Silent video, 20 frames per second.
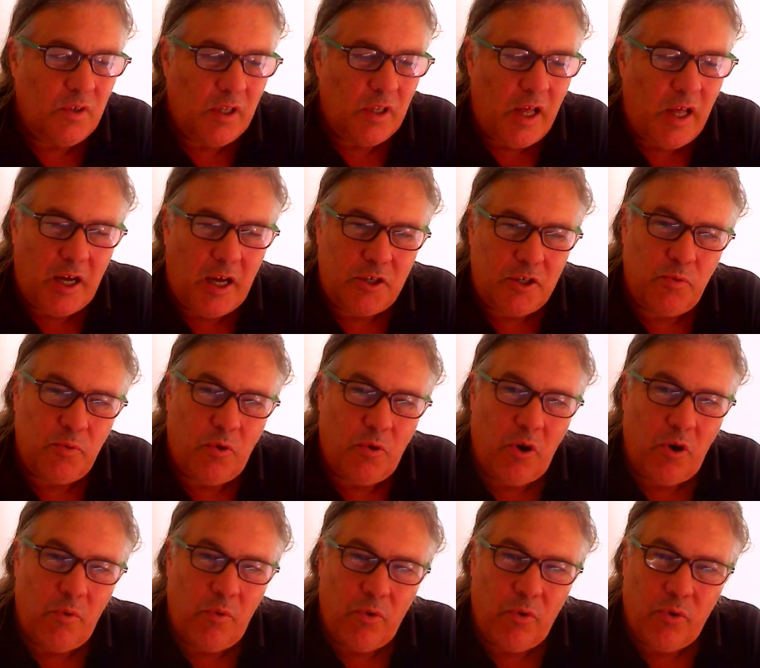large
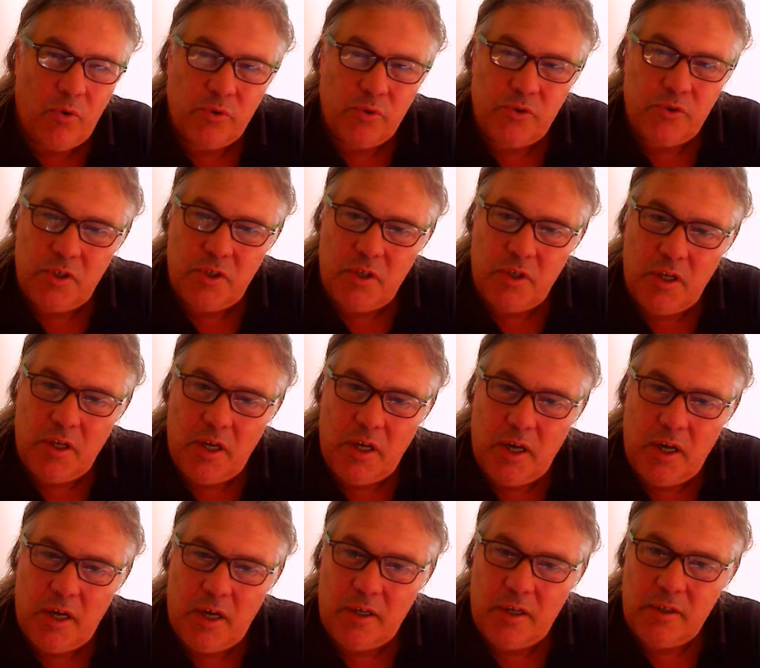white walls in
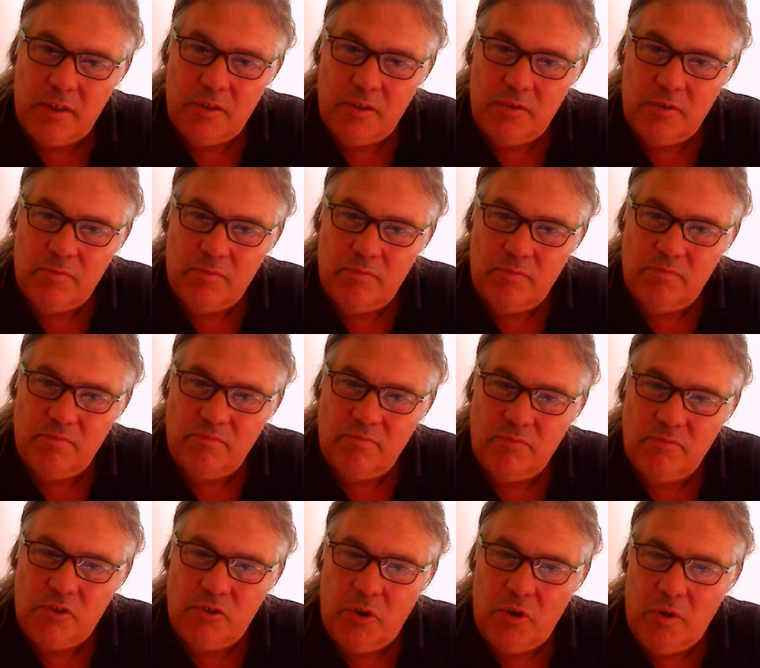
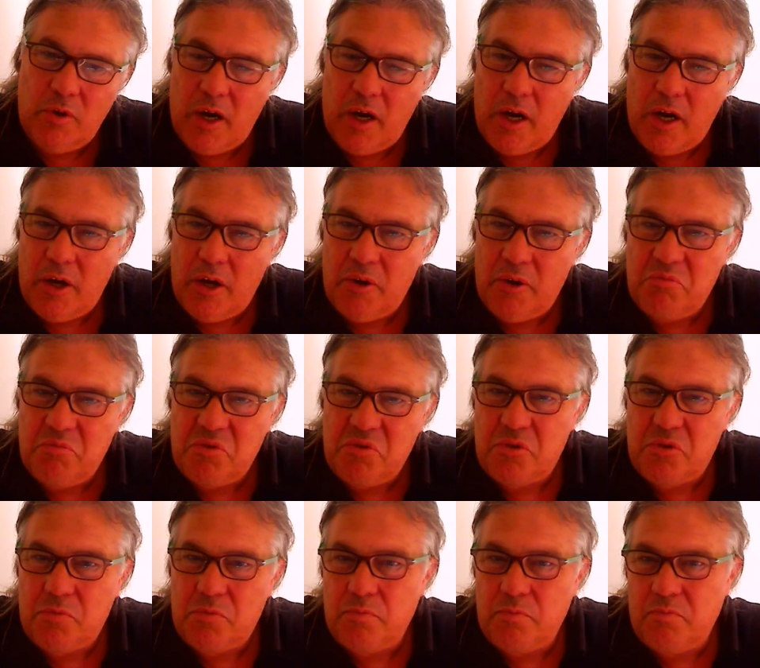uh, new
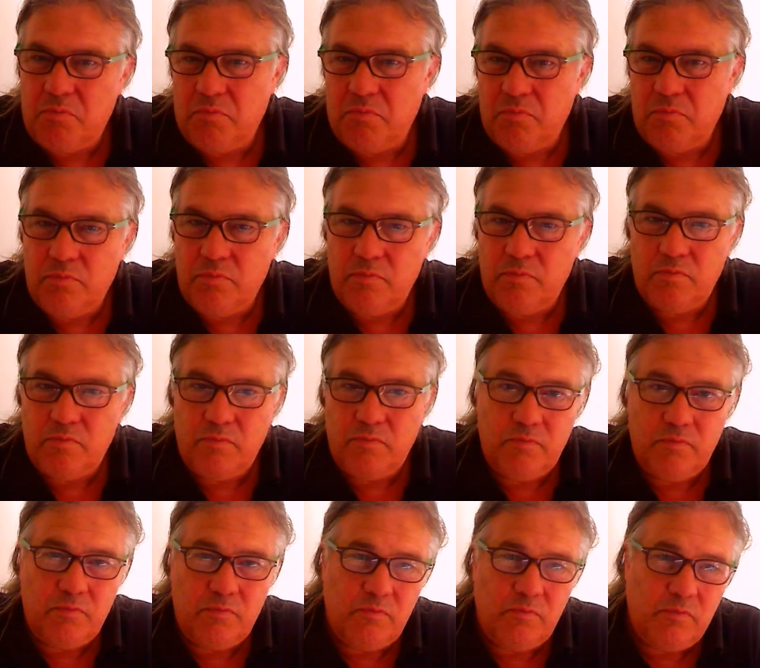homes,
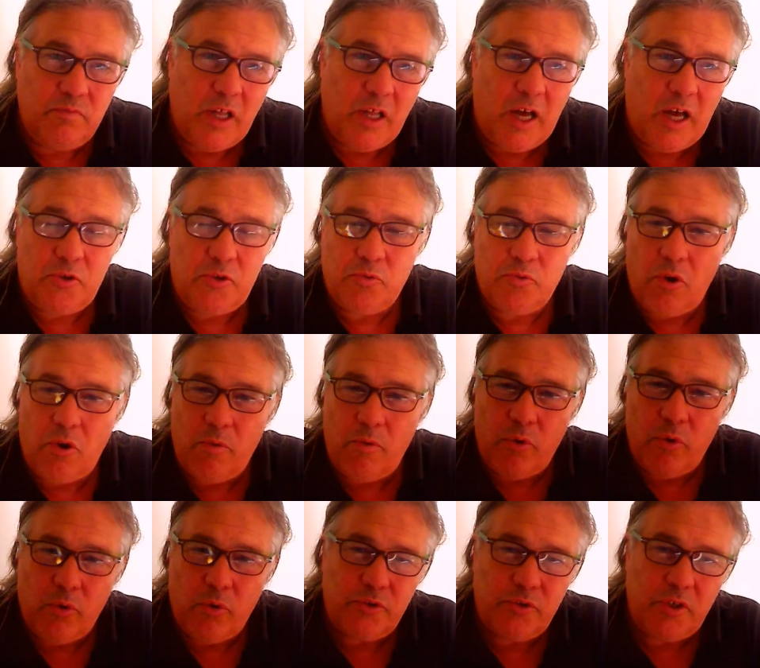large white
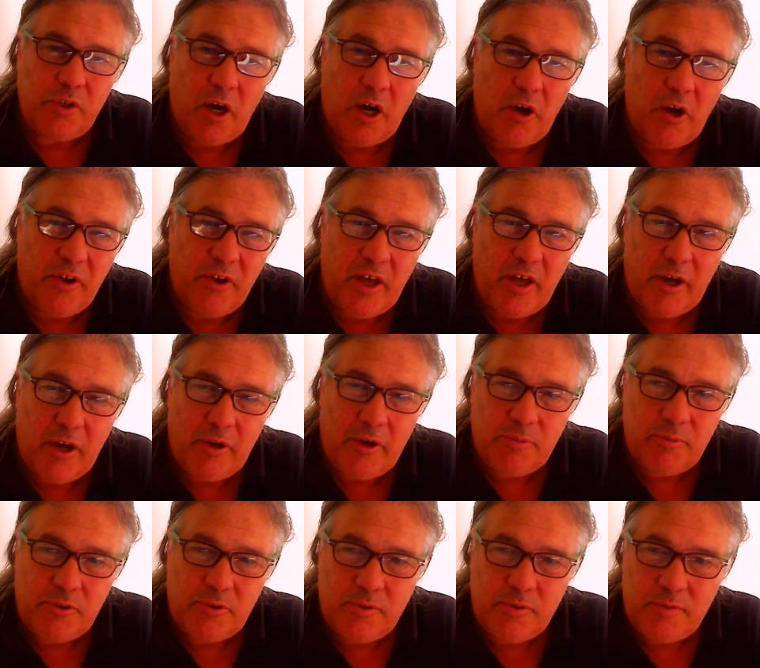walls in old
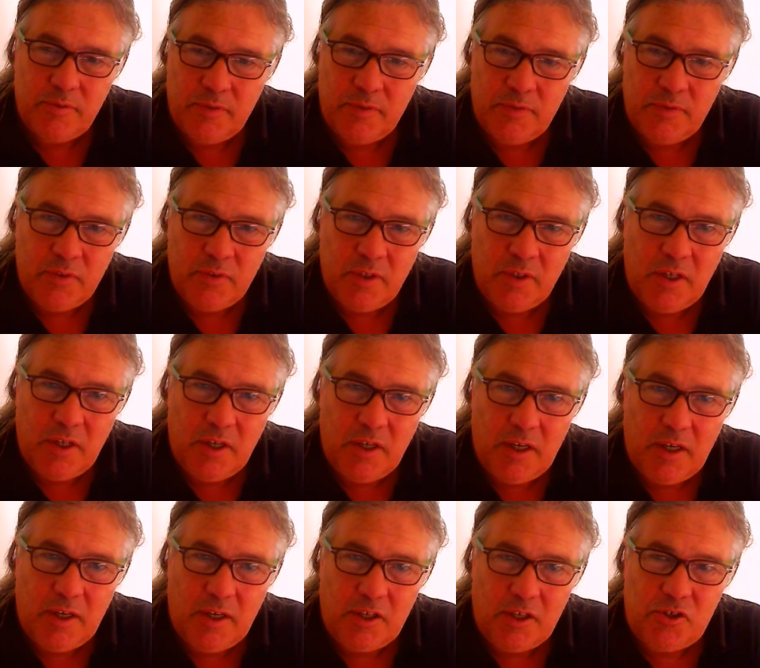homes.
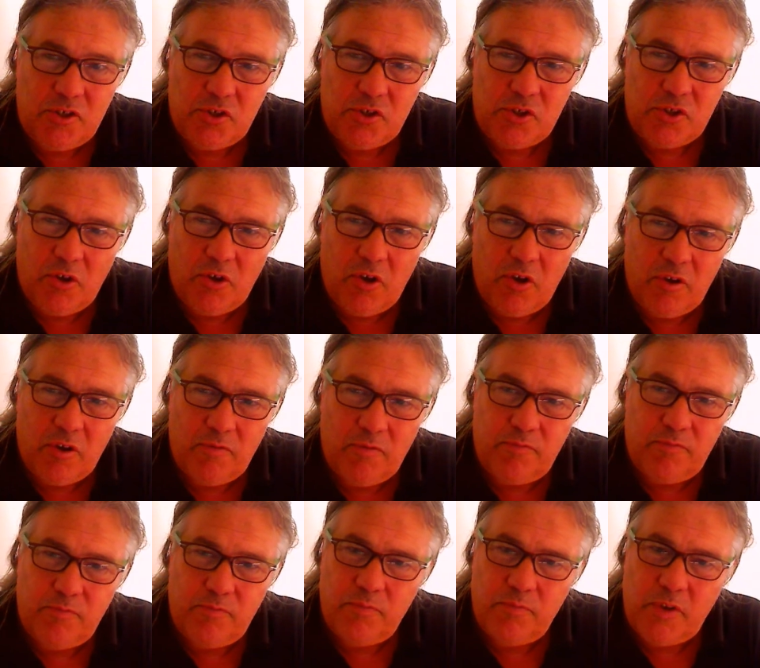Uh, that's the style
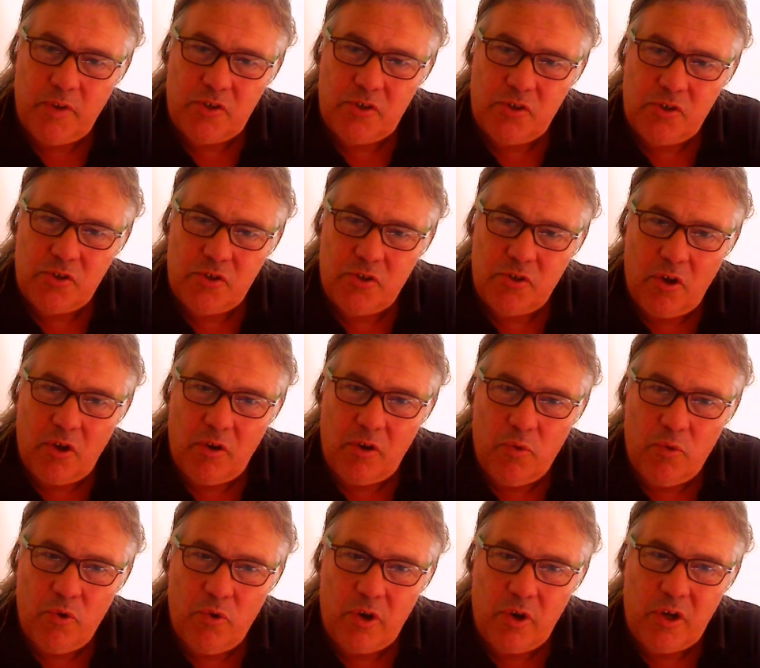of that's the style of
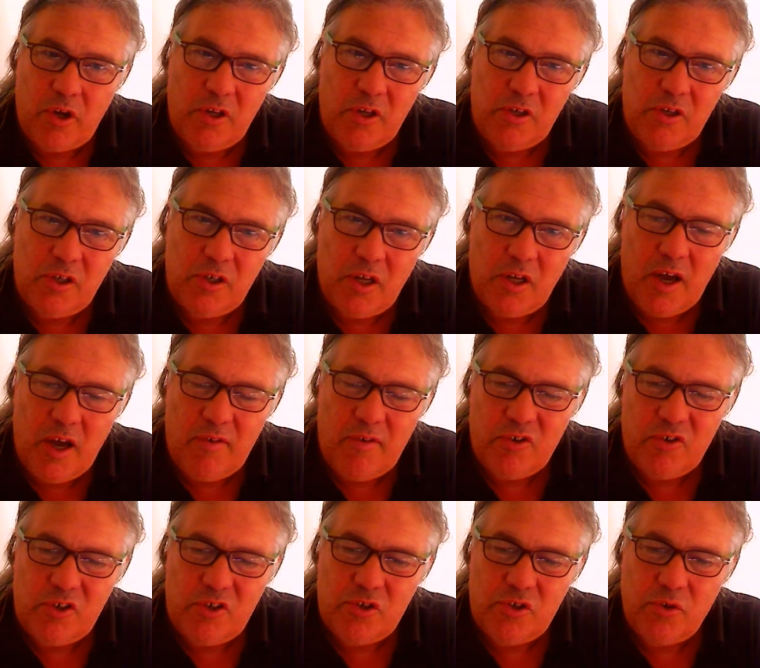work. It is an
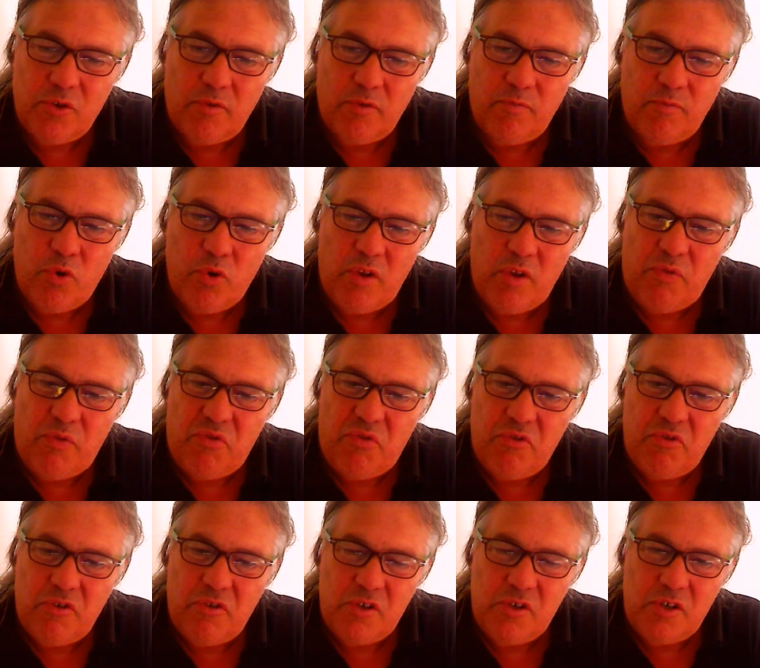average sort of
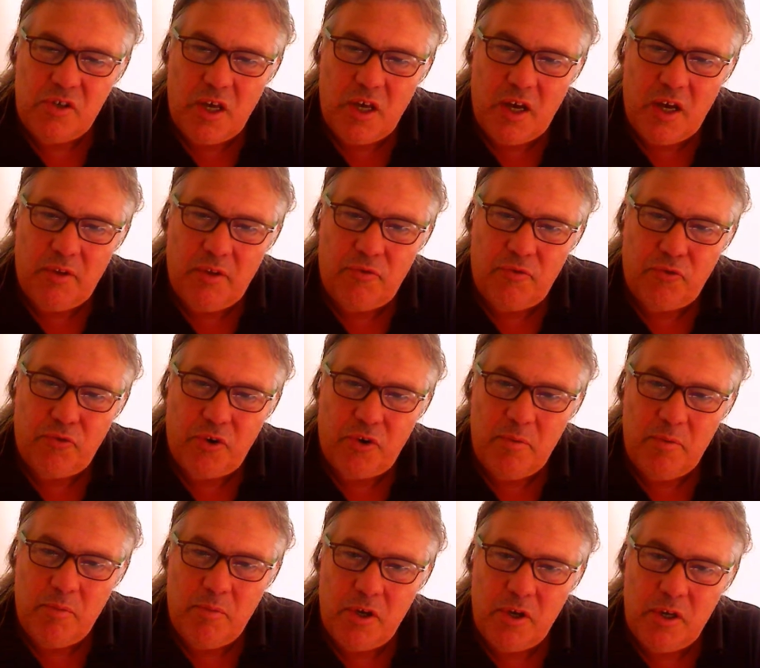width is uh,
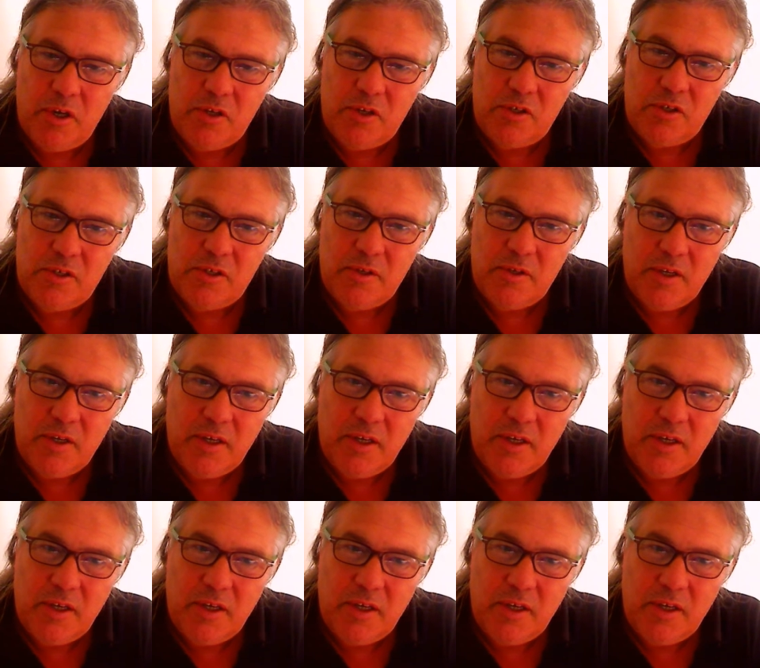three meters